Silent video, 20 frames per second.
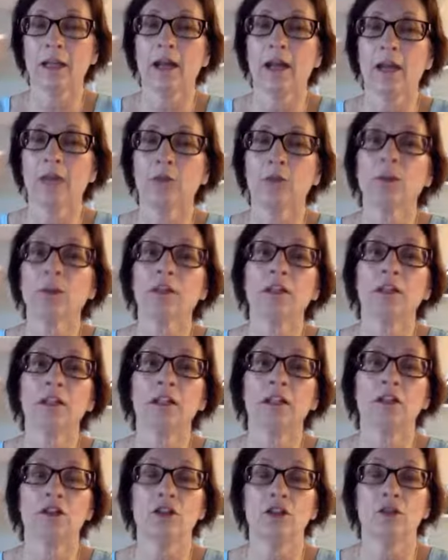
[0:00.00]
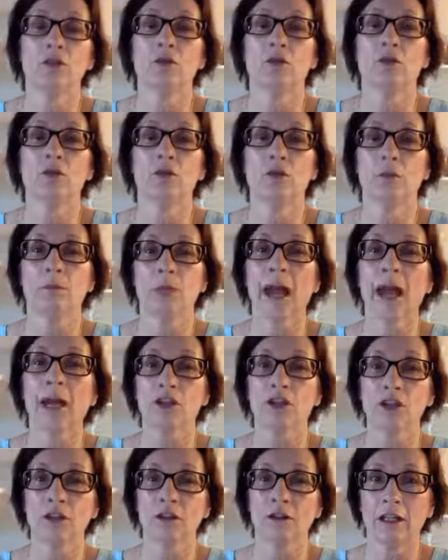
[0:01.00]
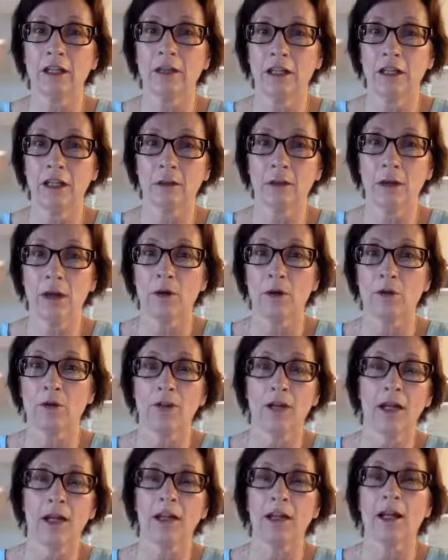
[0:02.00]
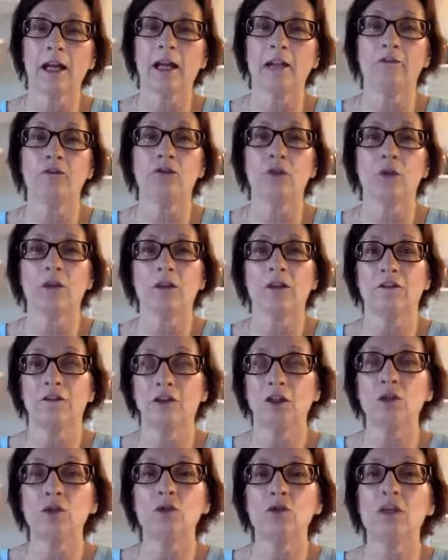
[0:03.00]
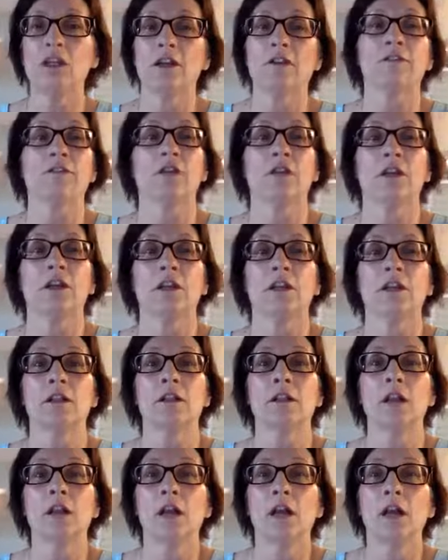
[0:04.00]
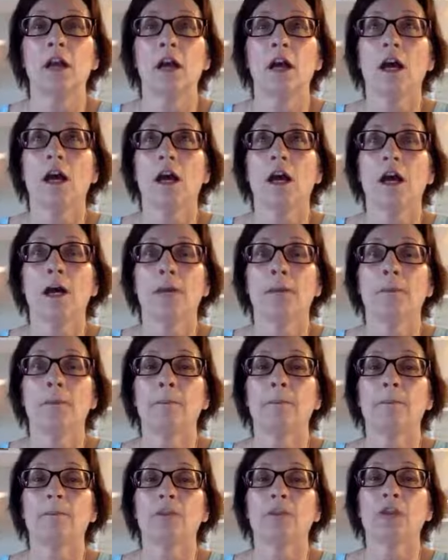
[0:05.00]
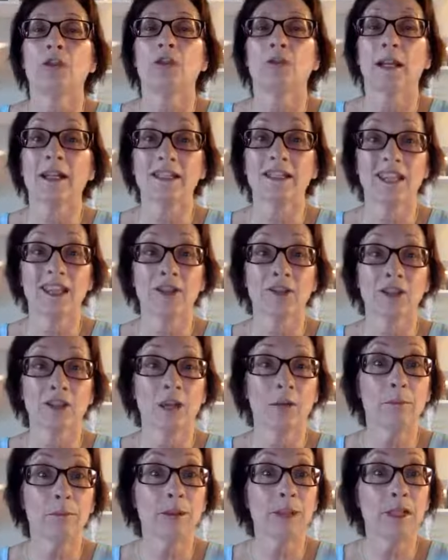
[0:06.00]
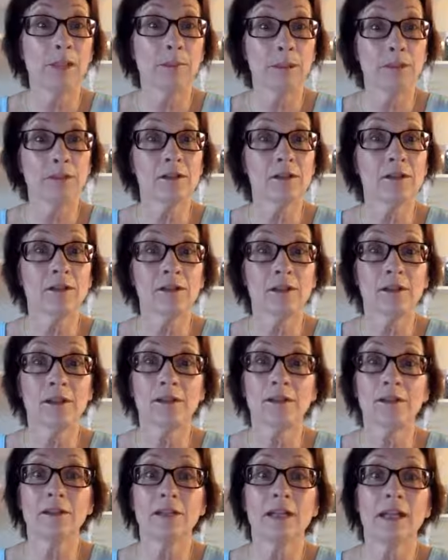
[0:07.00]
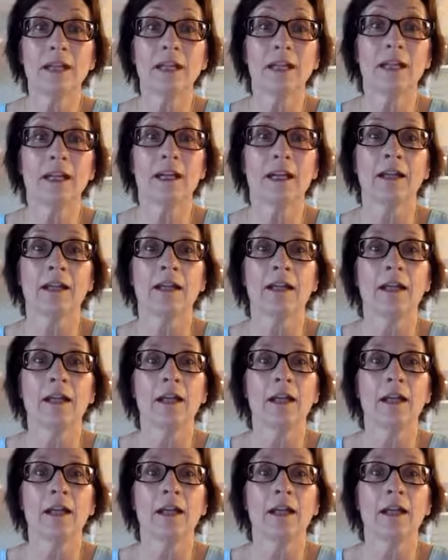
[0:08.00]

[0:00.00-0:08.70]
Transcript: I really do passionately think about that. I've joined a few different direct sales company businesses, and